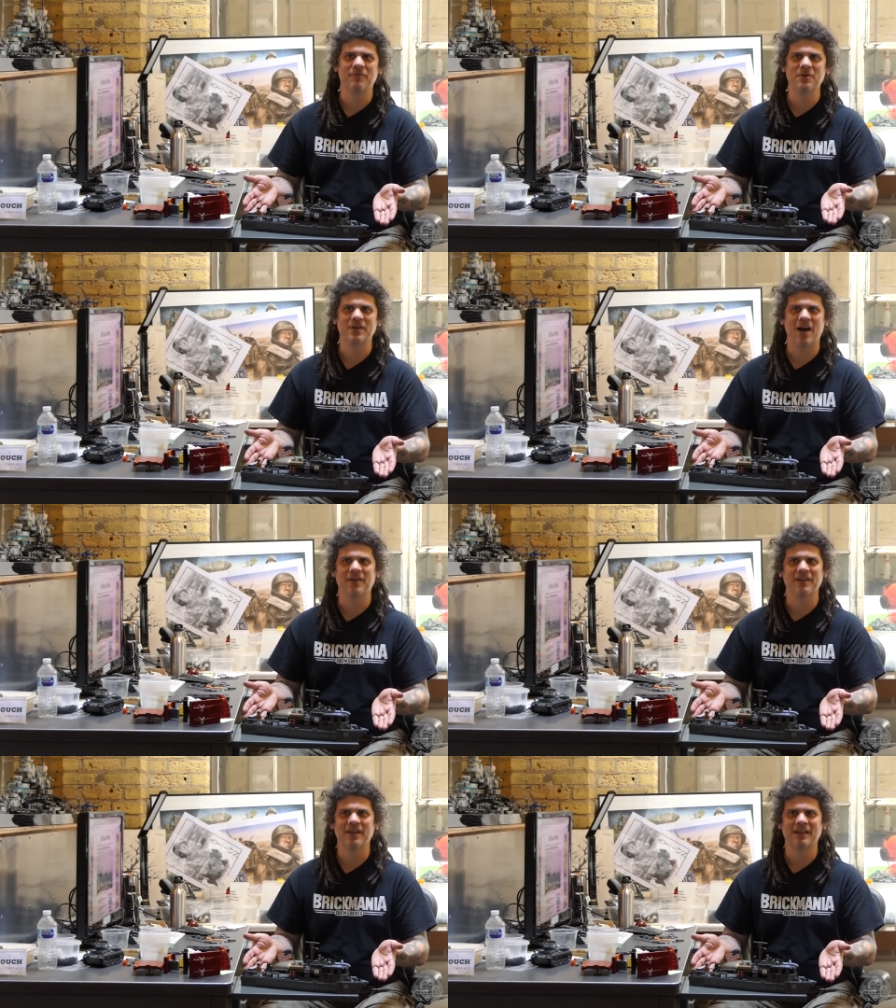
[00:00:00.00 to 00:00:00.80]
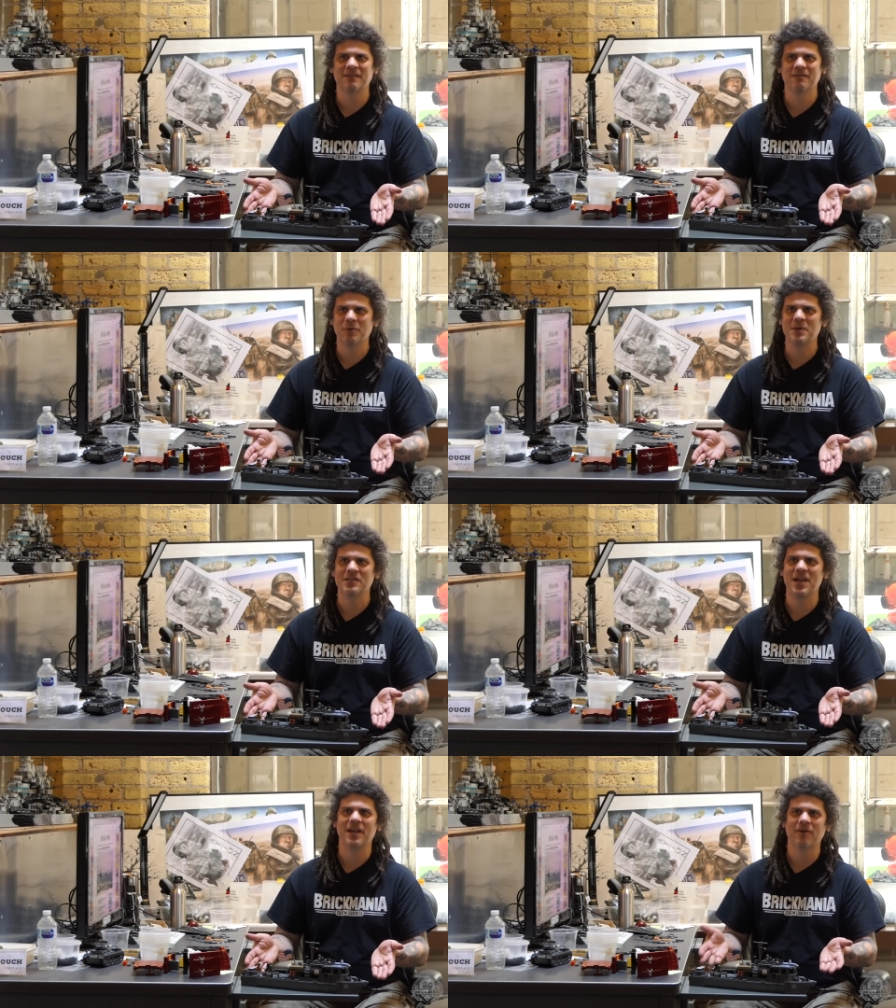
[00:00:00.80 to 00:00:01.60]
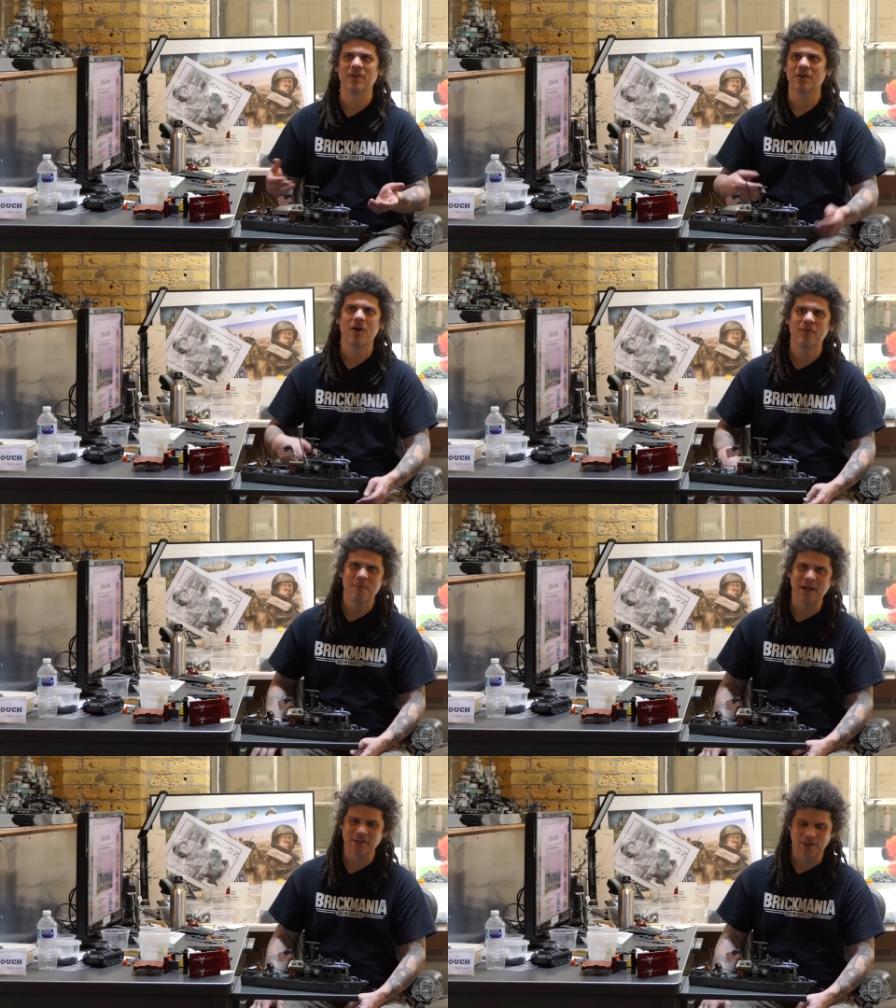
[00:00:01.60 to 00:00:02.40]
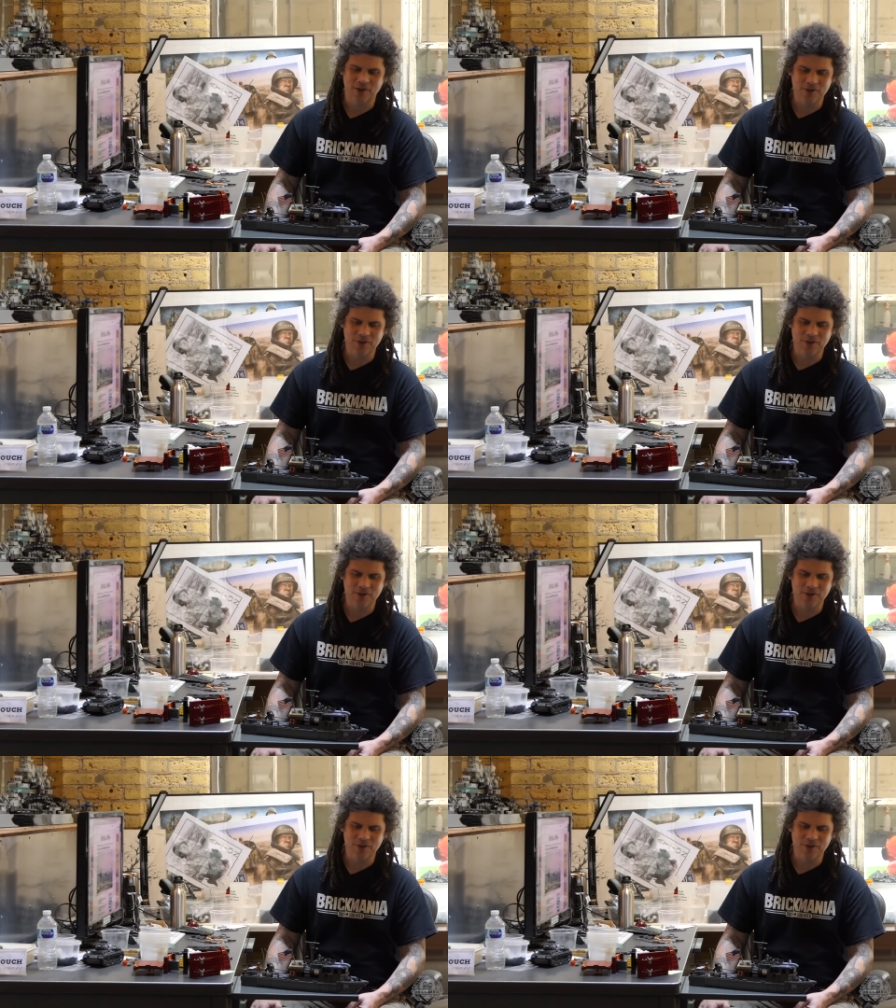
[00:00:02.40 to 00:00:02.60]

if you were down in like Louisiana or the Gulf of Mexico.